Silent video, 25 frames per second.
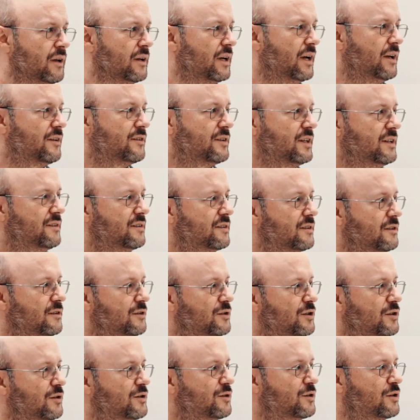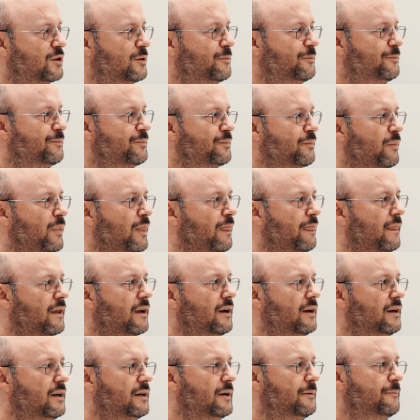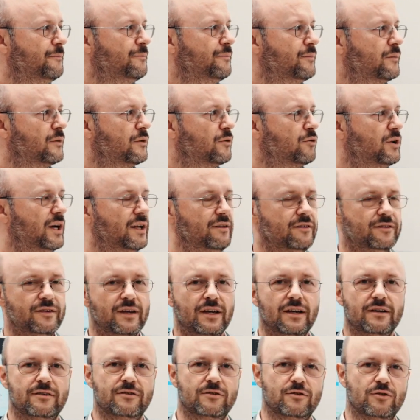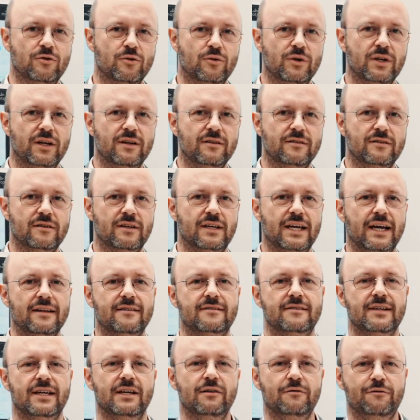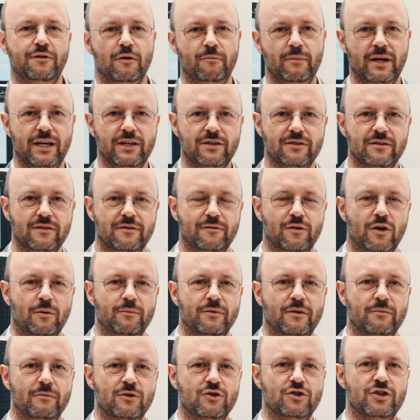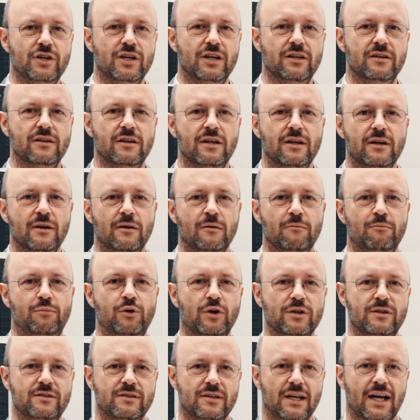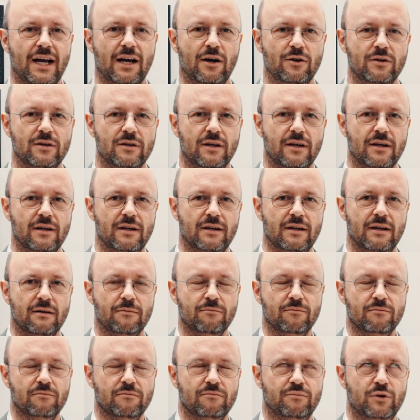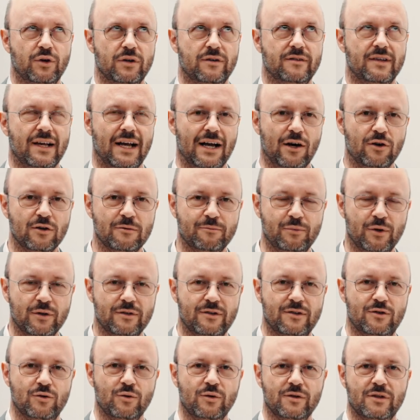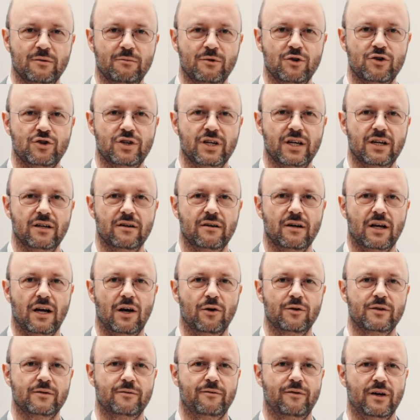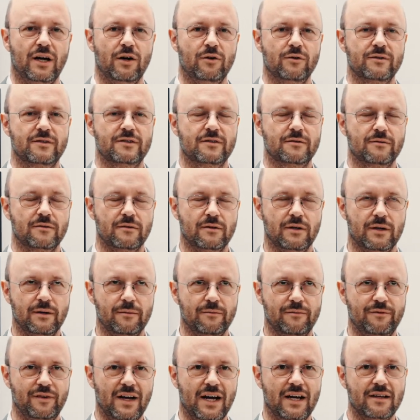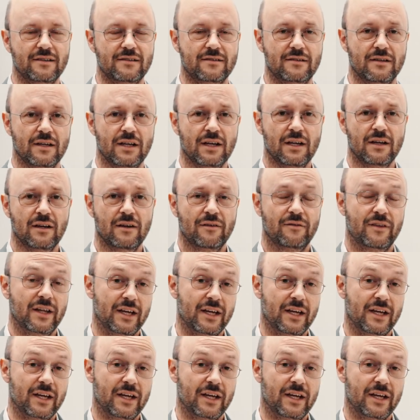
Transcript: And this system runs the extruders, gets information from the machine, puts the outputs to the machine, how fast the